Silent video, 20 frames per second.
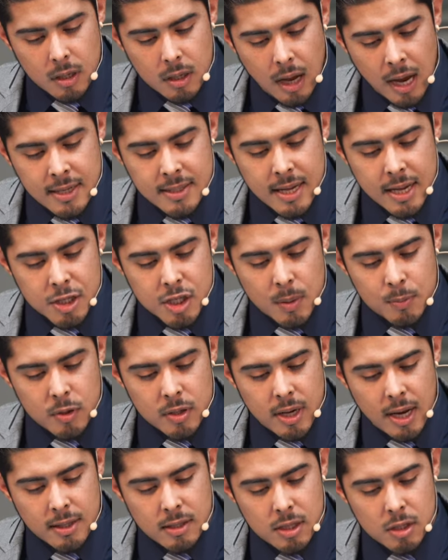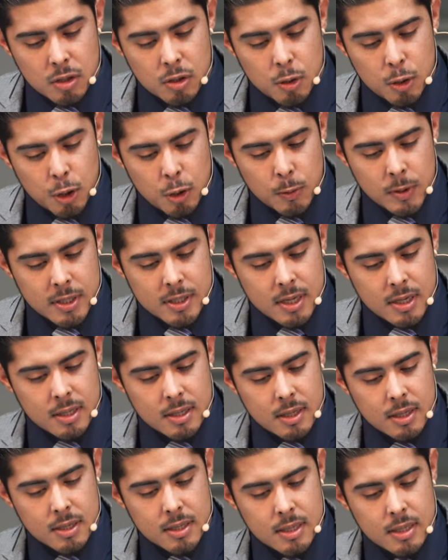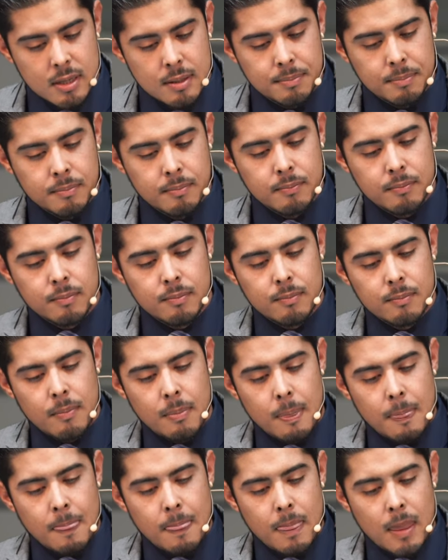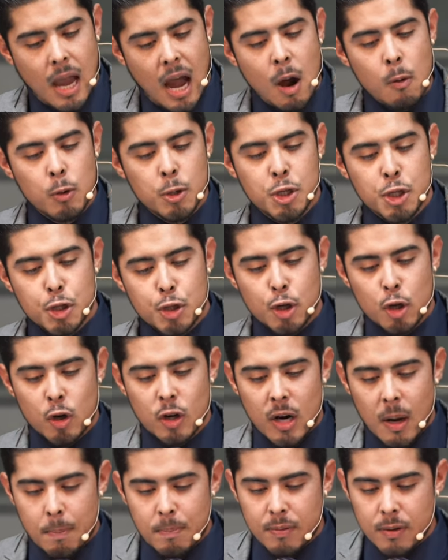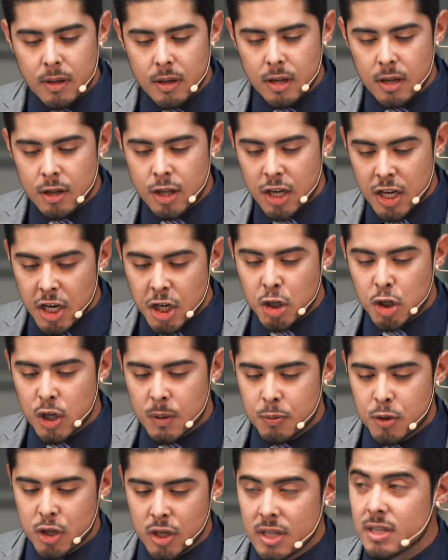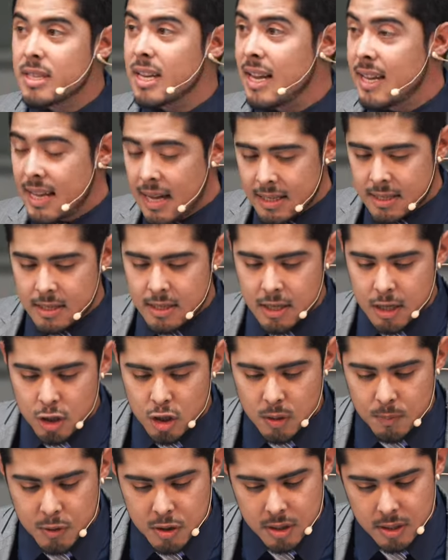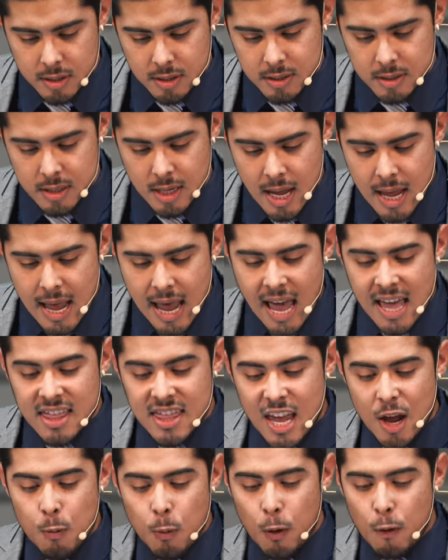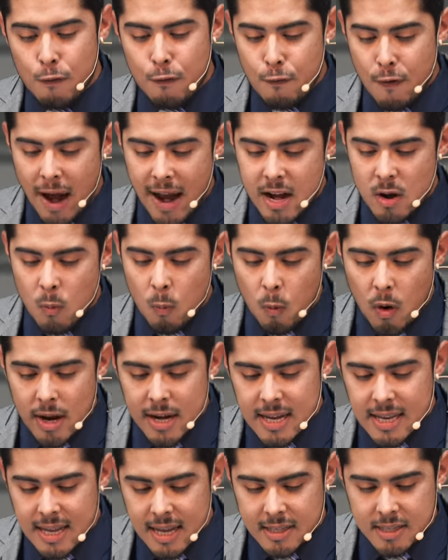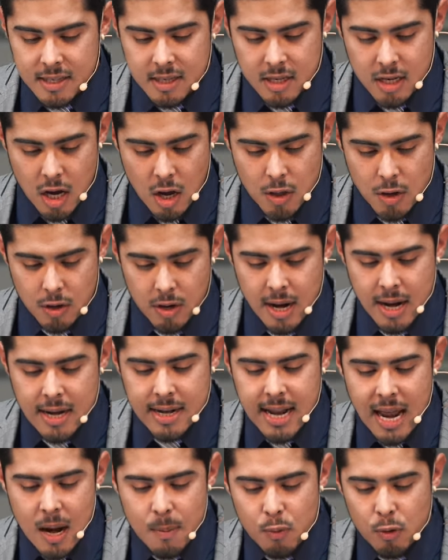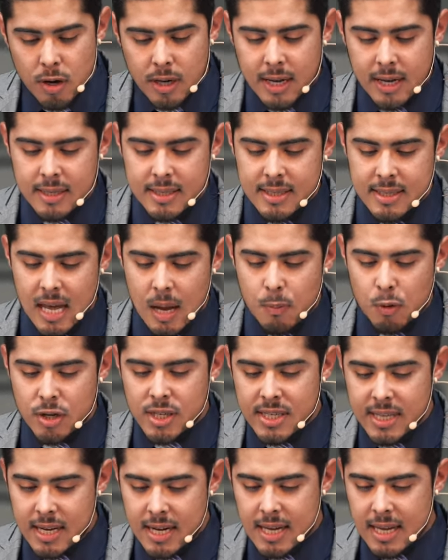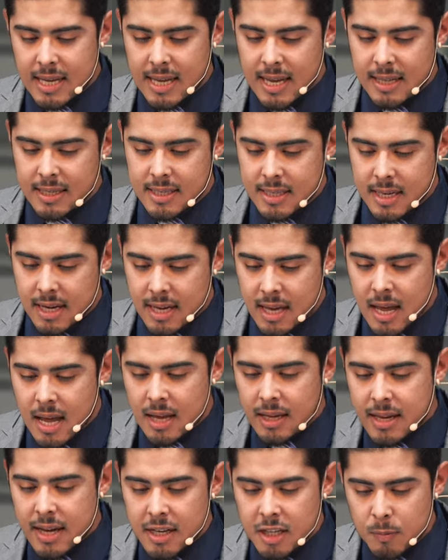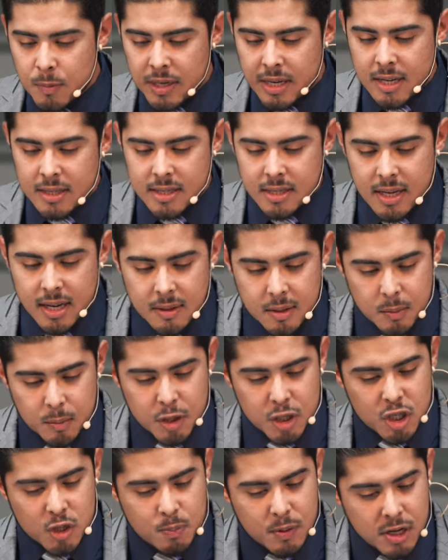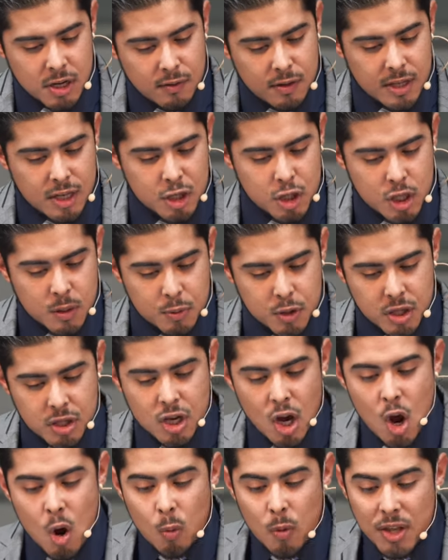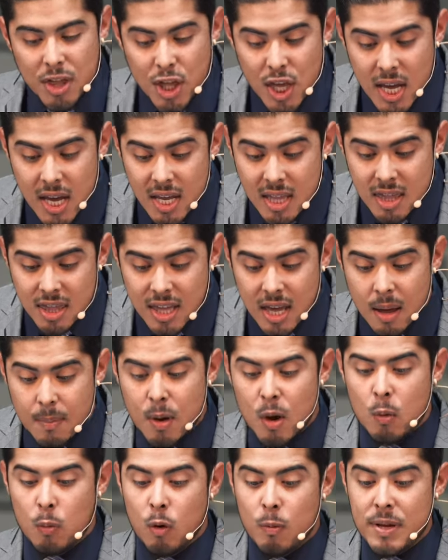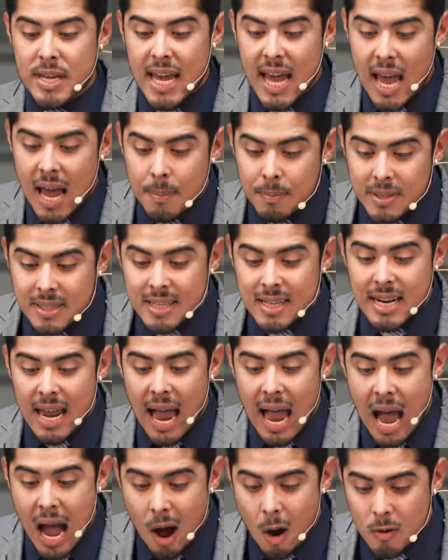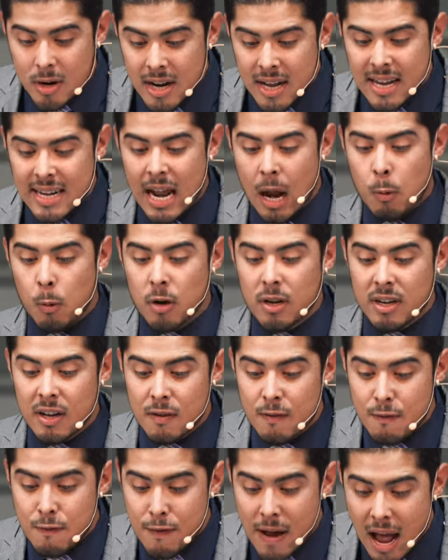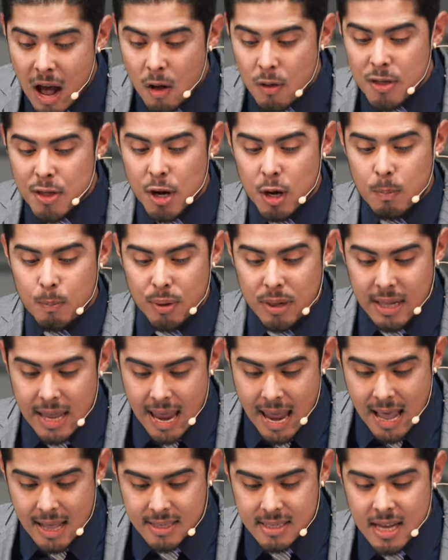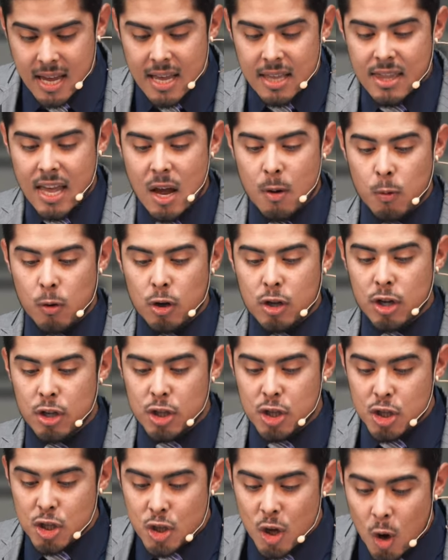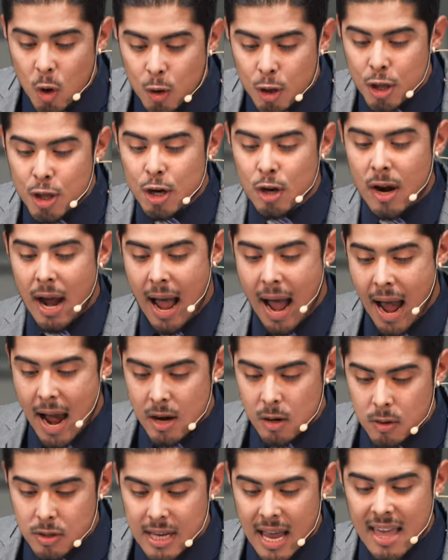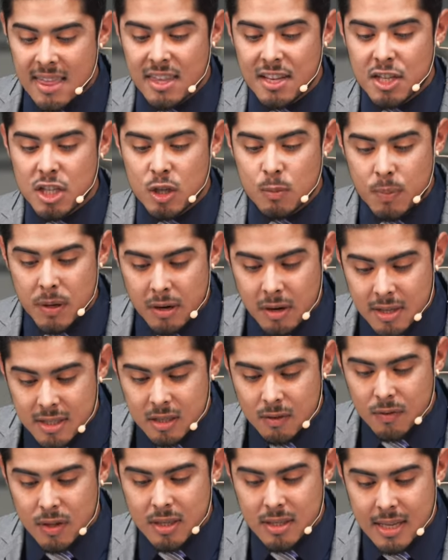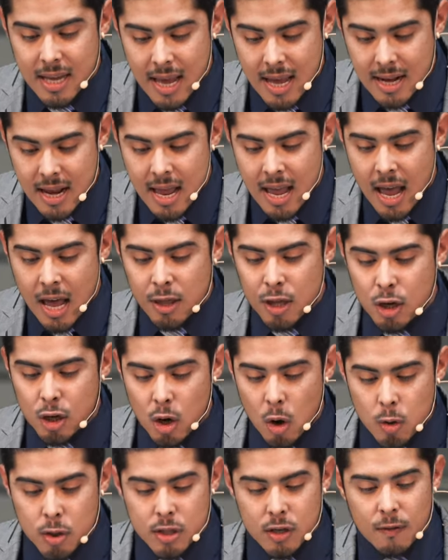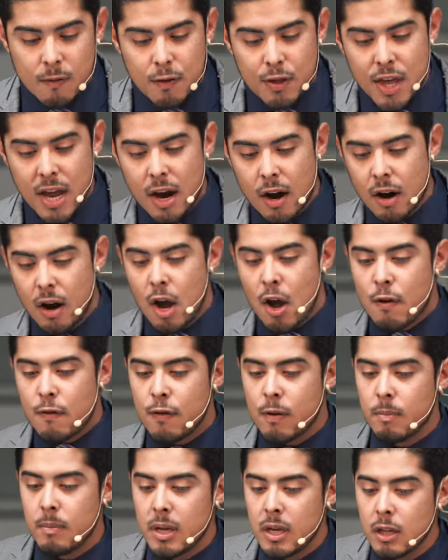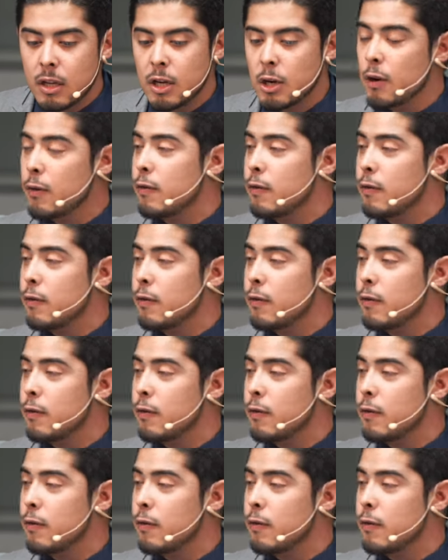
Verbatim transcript: Isaiah chapter 19, 2 to 3 says this I will stir up the Egyptians against the Egyptians, and they will fight one against the other, neighbor against neighbor, city against city, kingdom against kingdom. The spirit of the Egyptians within them will be emptied out, and I will confound their plans. They will consult their idols and the spirits of the dead and the ghosts of their familiar,